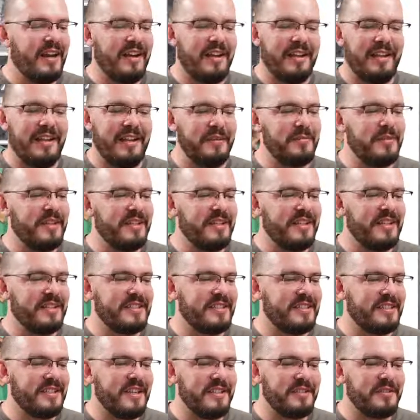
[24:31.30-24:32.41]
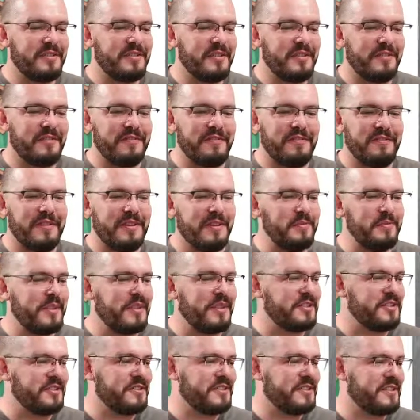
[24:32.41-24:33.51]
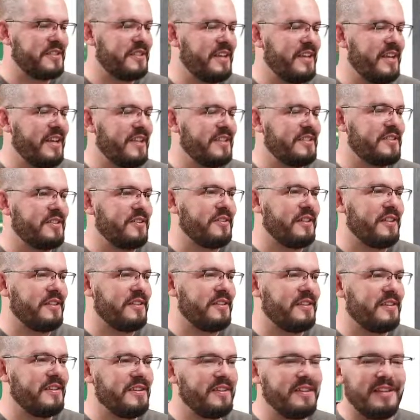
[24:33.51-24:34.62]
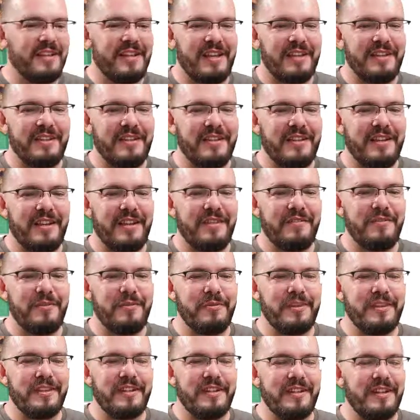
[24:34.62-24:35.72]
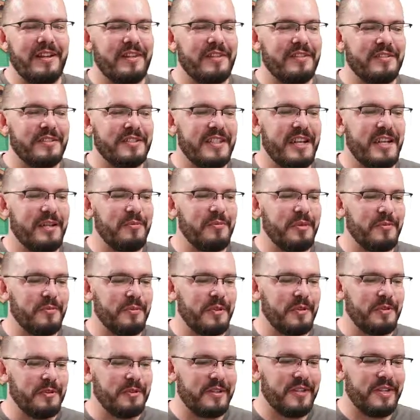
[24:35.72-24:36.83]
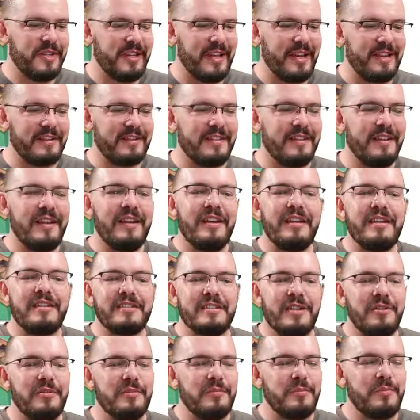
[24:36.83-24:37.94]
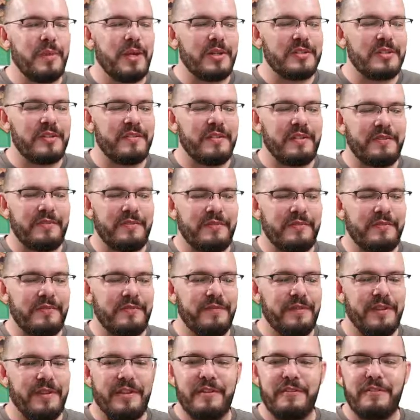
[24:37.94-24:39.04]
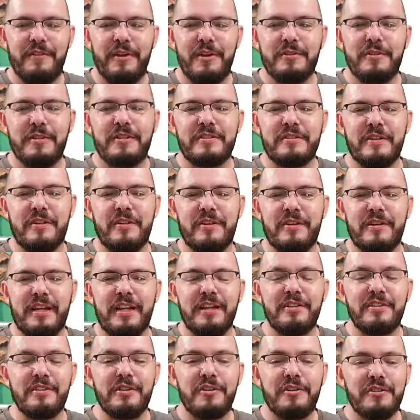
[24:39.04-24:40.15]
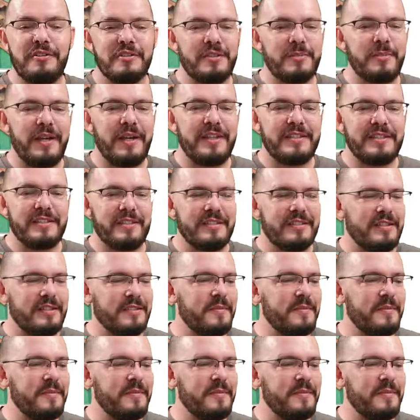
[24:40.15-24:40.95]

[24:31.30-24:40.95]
Let me just get to the pictures so that everyone can understand what we're looking at. So most of the photos are internal spaces,